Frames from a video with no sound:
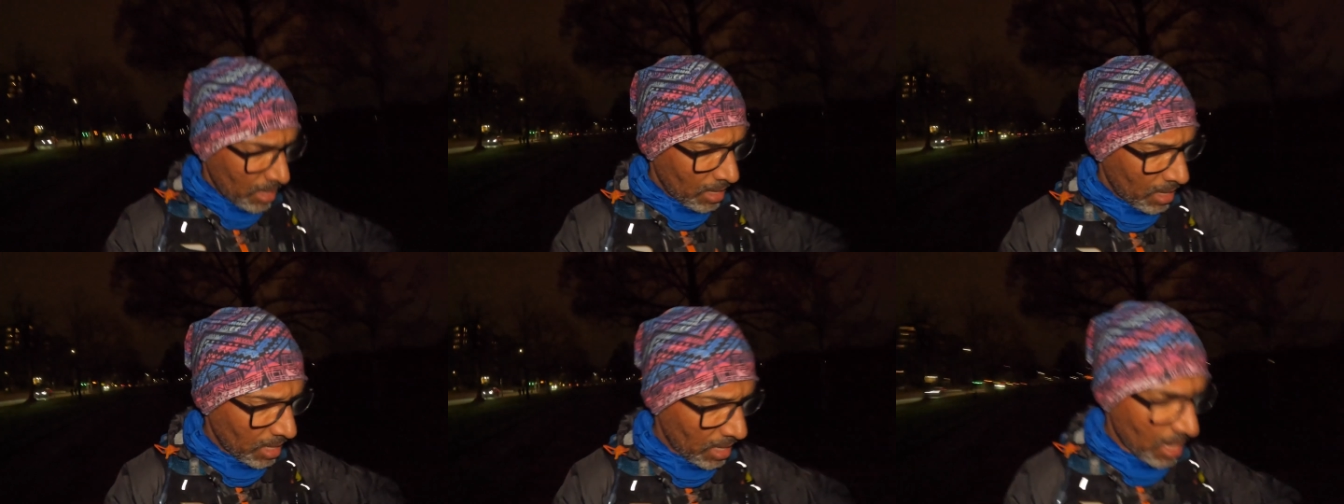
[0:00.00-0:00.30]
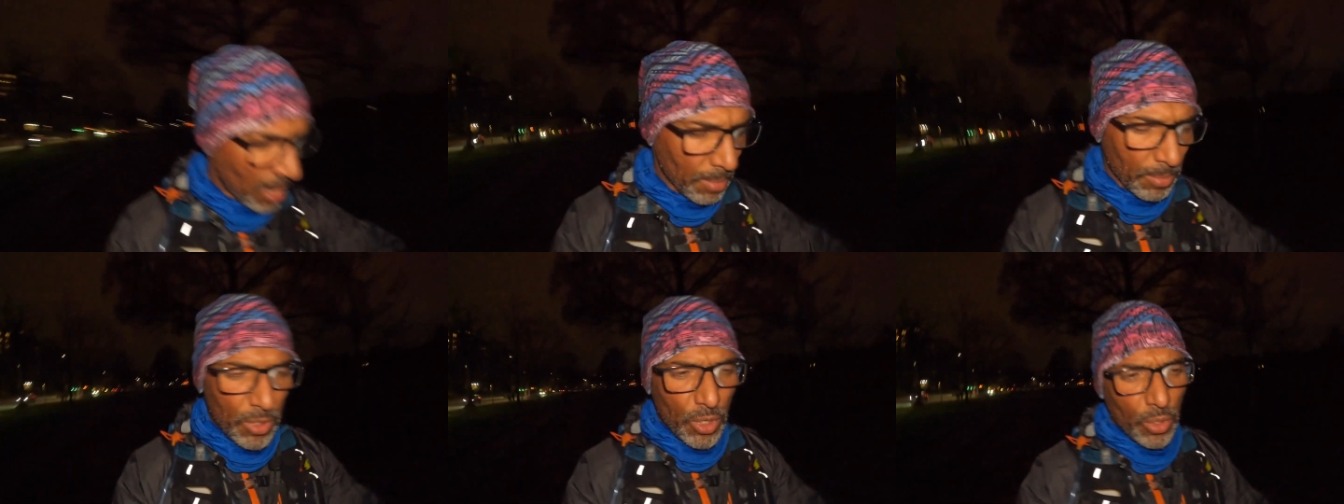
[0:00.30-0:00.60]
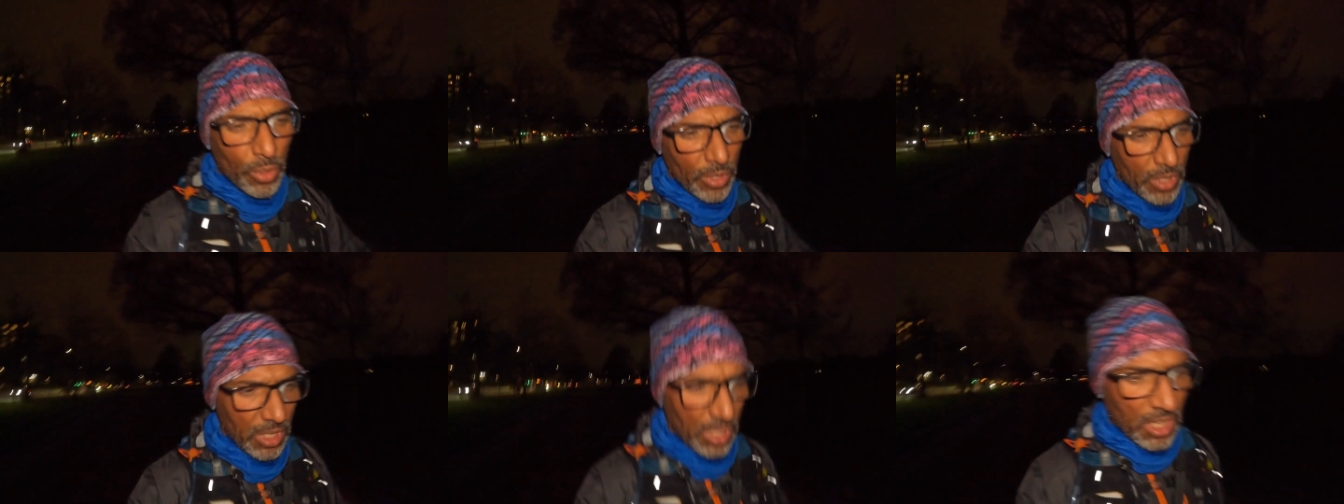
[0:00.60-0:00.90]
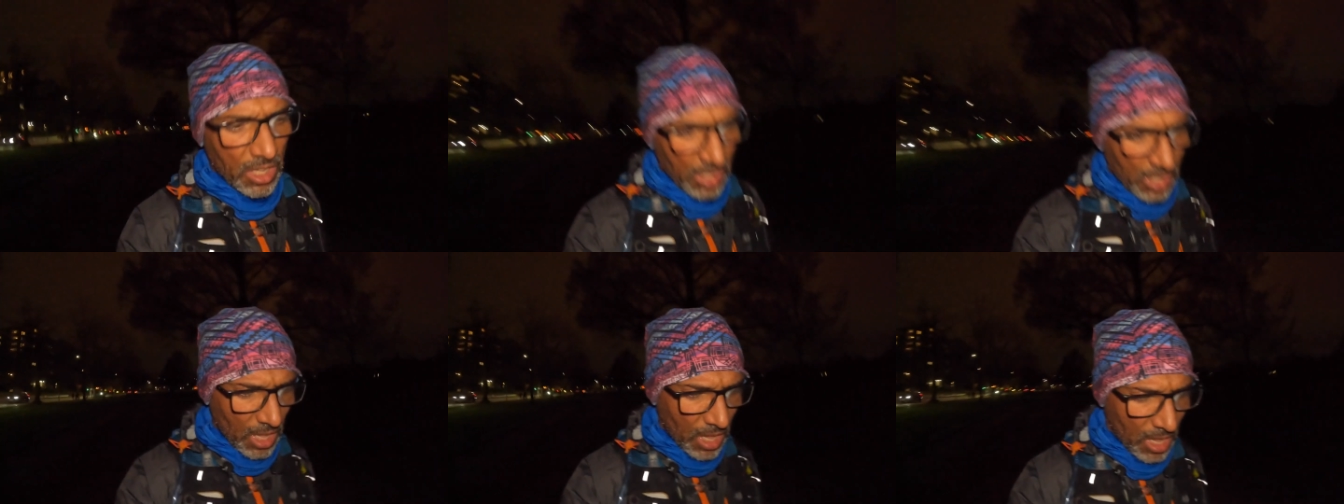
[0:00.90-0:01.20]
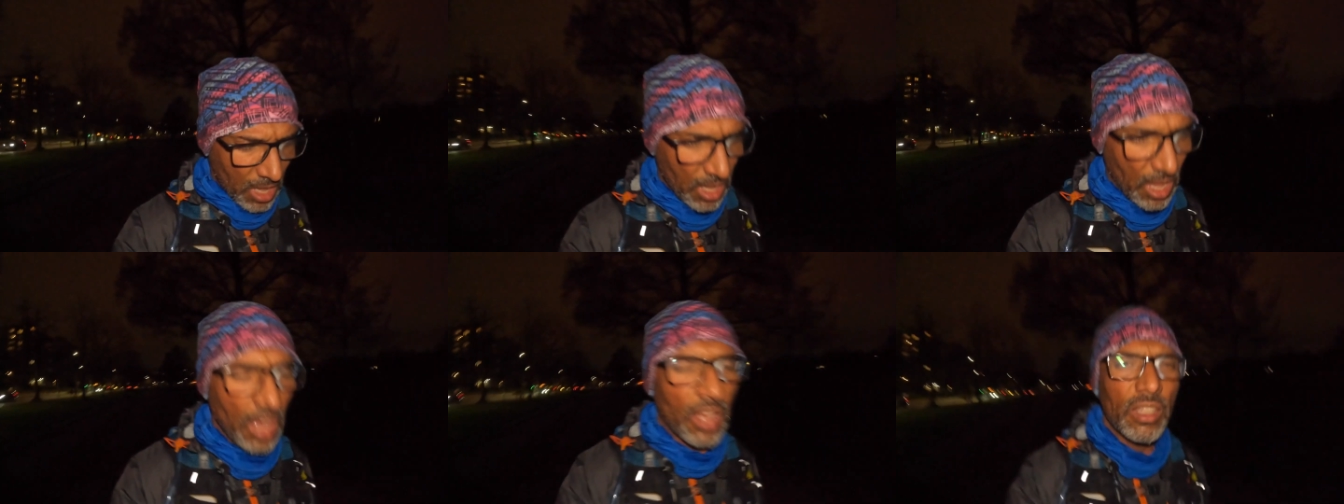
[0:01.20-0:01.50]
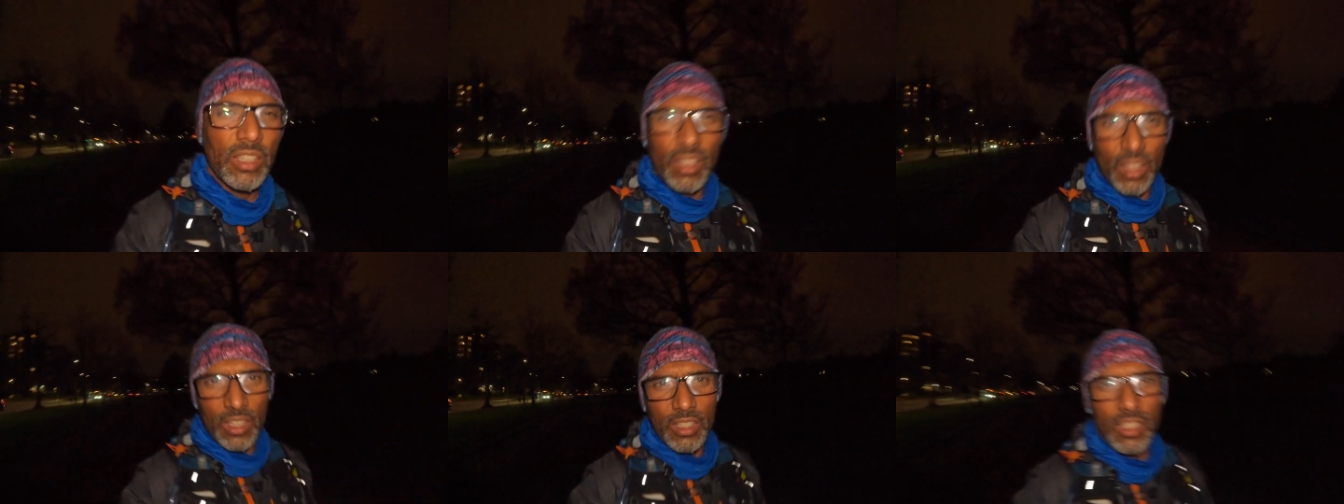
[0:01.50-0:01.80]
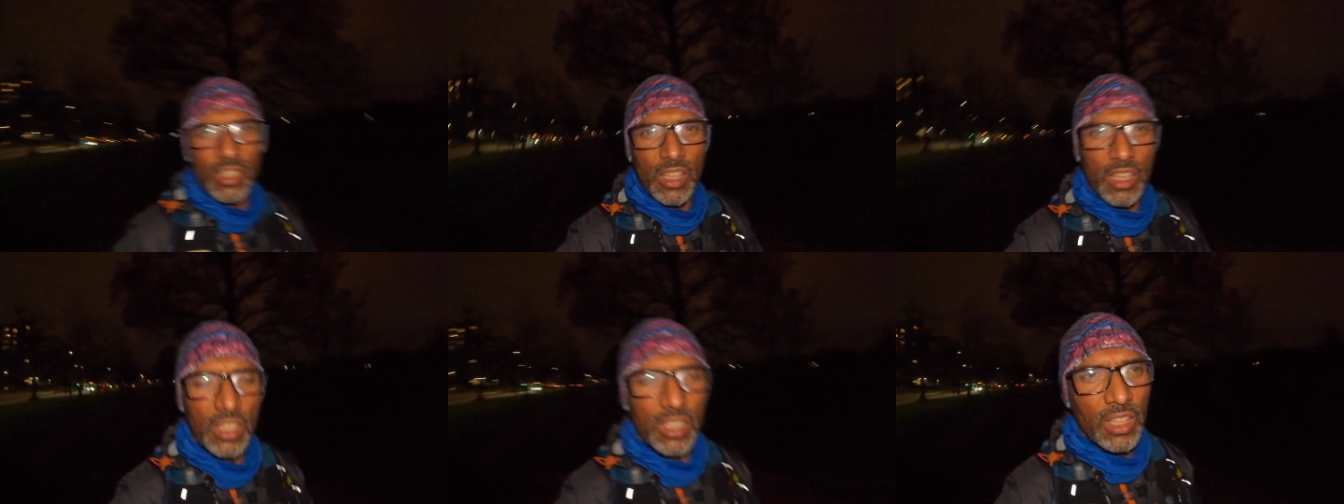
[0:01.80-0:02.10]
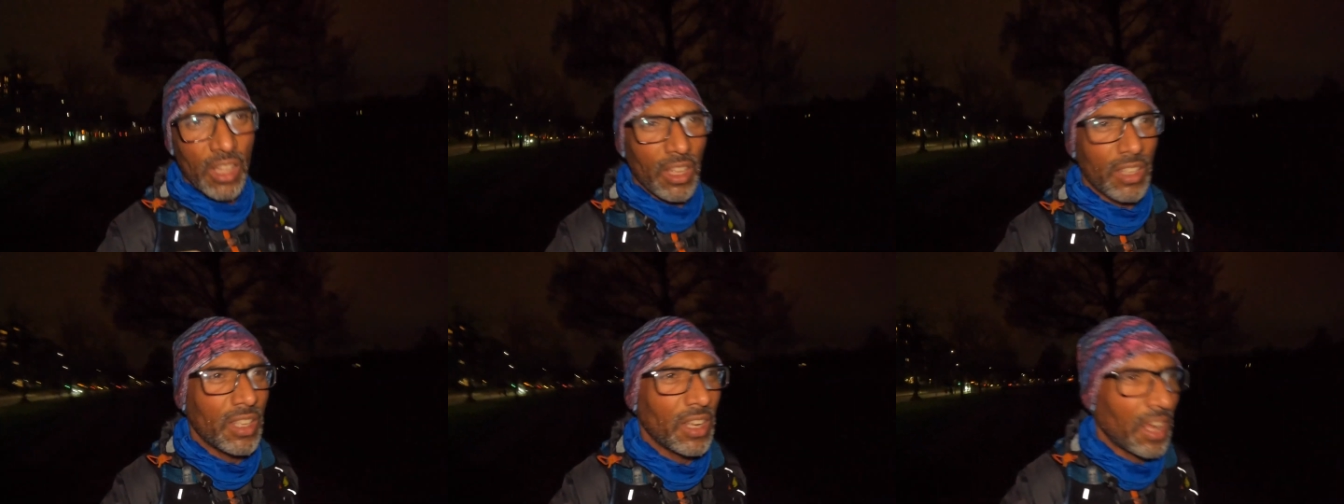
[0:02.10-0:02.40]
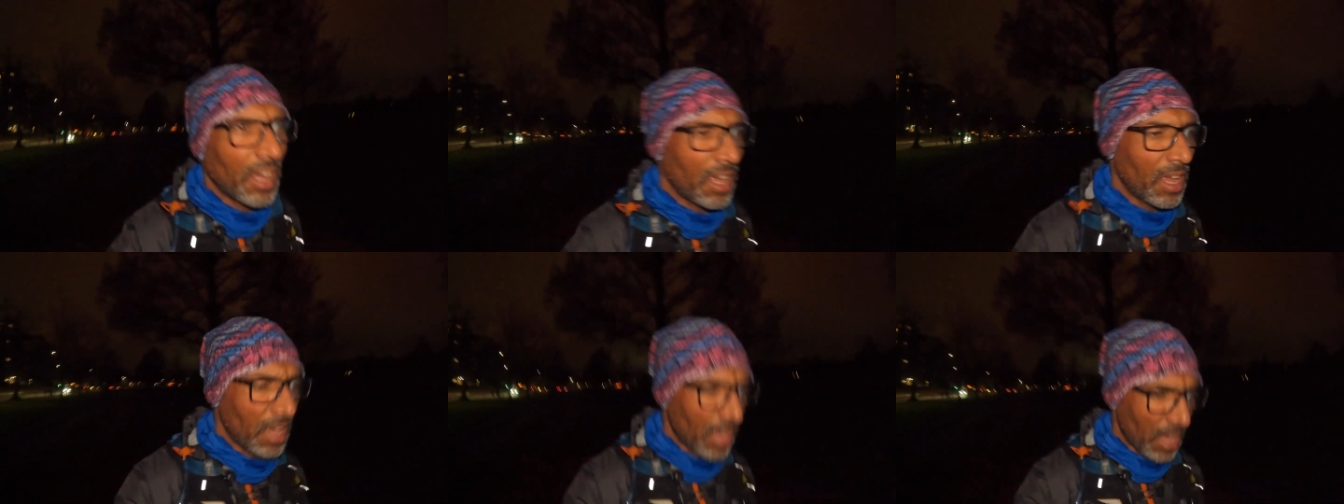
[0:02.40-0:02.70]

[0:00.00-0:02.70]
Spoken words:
Yeah, I'm sure it's Thursday. Yeah, it's Thursday today.